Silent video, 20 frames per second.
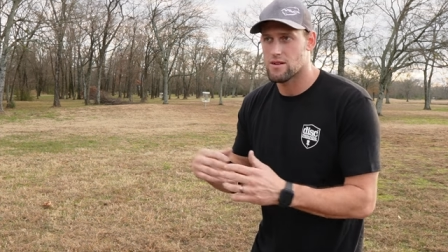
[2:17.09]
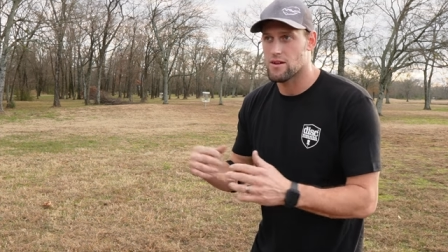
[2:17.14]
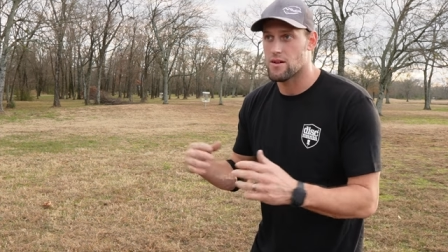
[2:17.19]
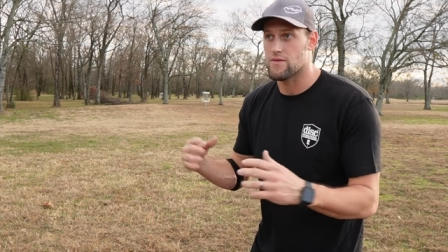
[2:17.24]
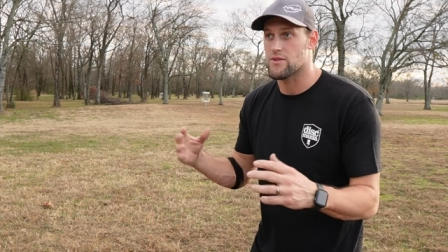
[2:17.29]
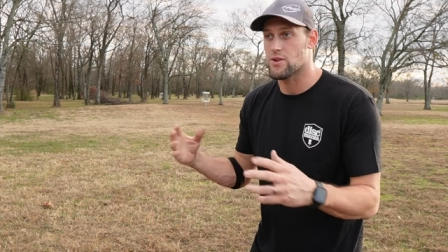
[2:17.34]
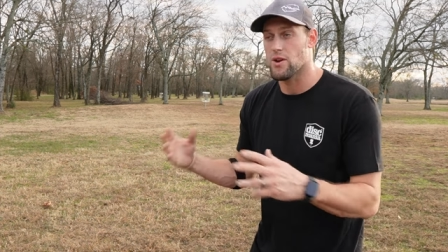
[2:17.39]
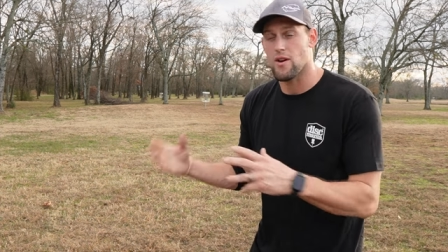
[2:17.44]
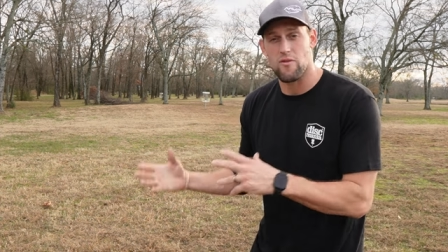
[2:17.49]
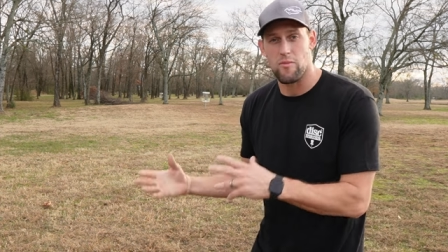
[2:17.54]

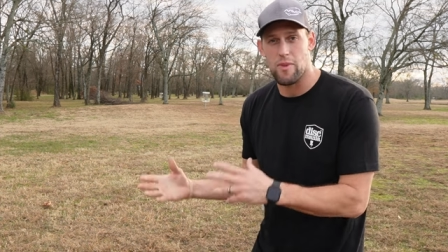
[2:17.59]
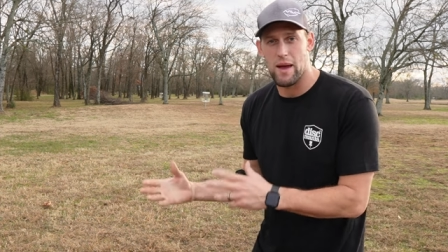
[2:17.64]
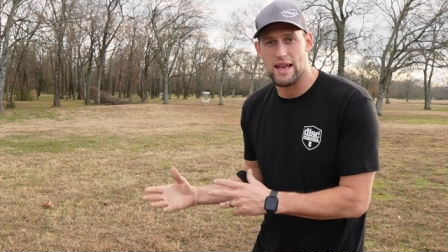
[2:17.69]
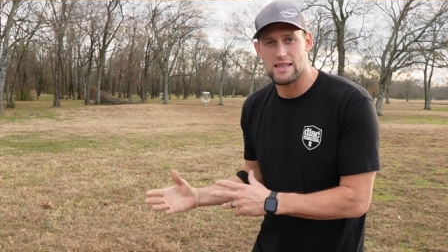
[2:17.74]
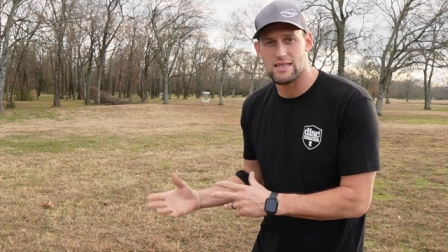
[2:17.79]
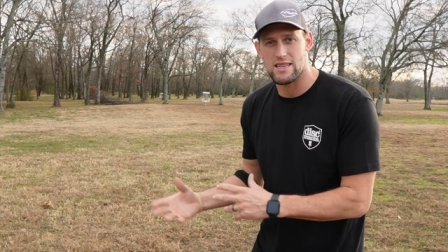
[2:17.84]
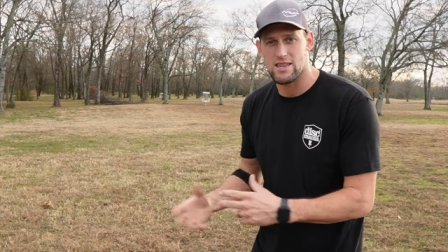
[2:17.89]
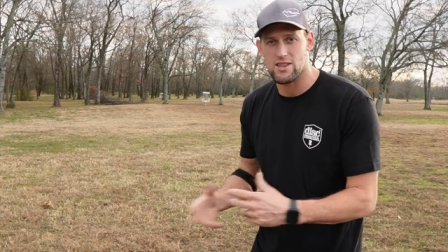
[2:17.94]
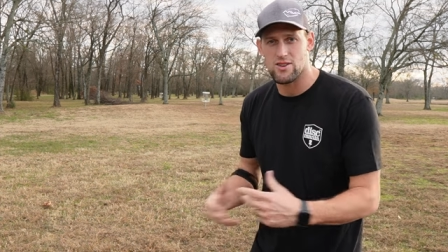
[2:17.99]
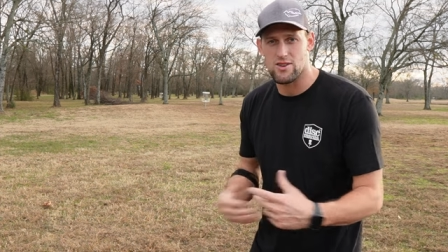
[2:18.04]
if you don't have a
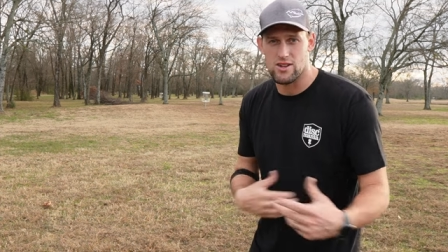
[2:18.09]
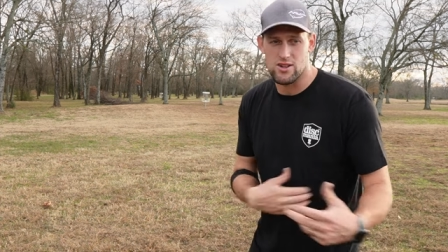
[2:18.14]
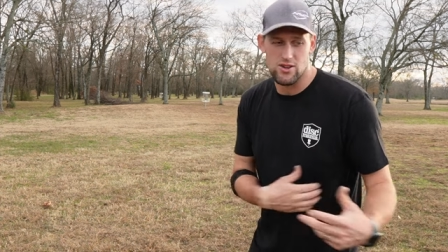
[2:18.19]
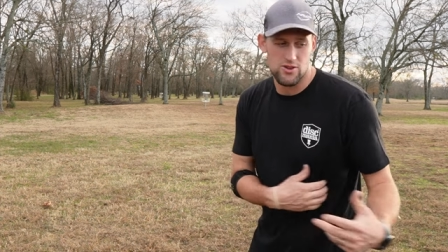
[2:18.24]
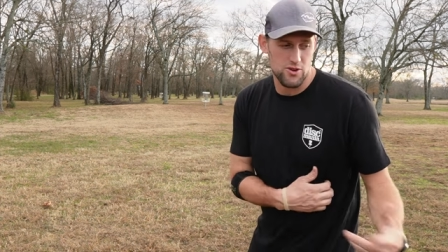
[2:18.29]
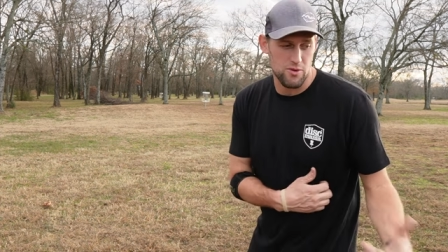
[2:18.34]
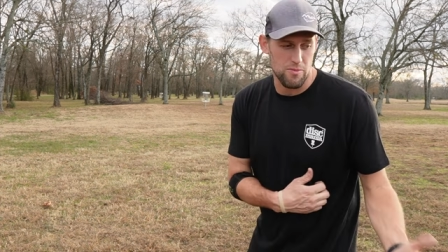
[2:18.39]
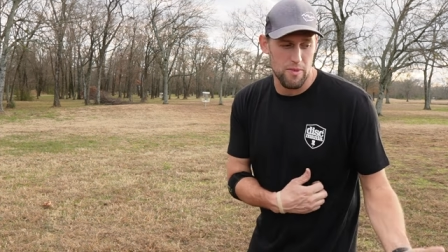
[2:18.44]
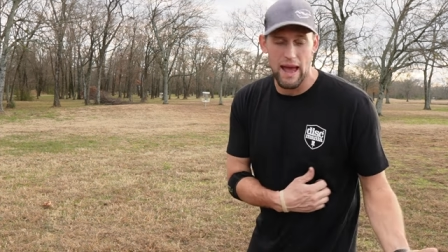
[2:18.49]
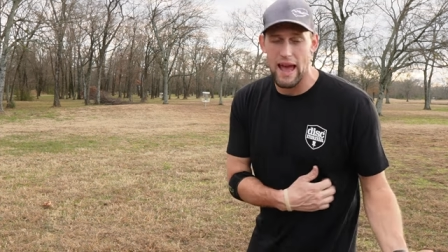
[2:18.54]
basket you can
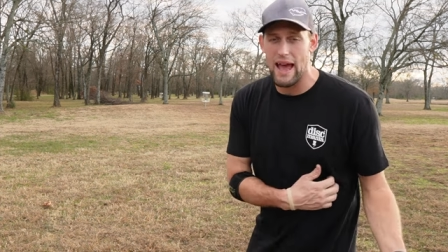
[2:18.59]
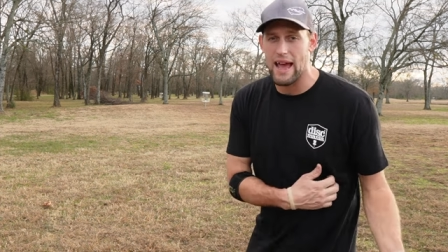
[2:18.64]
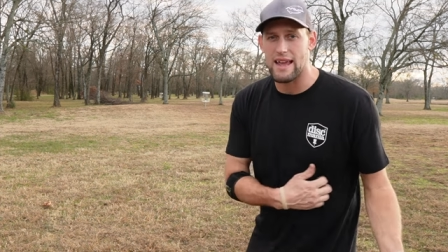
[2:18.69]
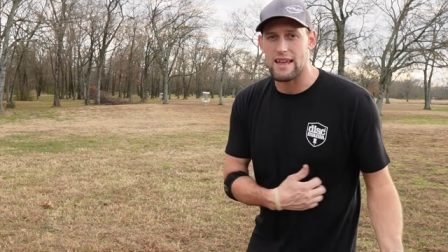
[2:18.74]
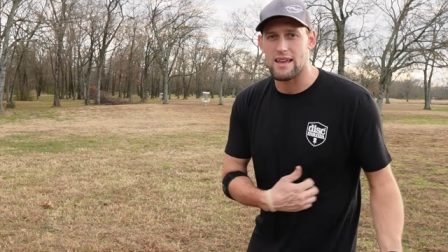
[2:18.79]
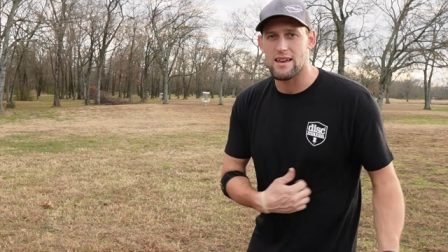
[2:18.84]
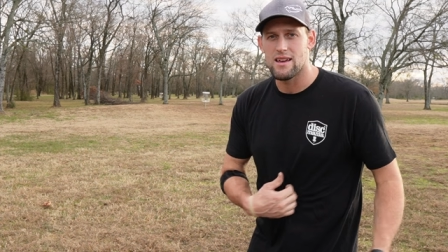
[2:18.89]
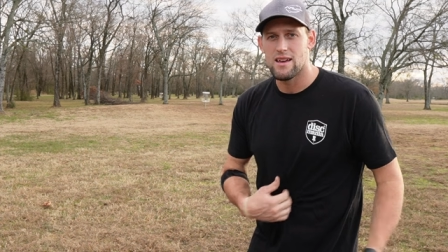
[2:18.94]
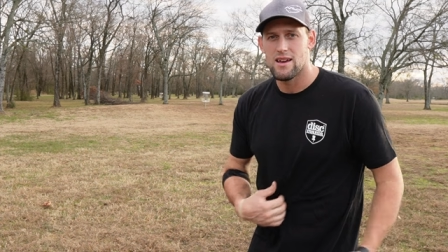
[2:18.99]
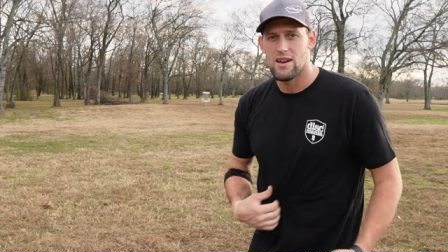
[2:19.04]
use your
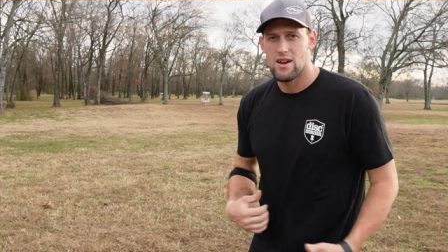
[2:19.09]
bag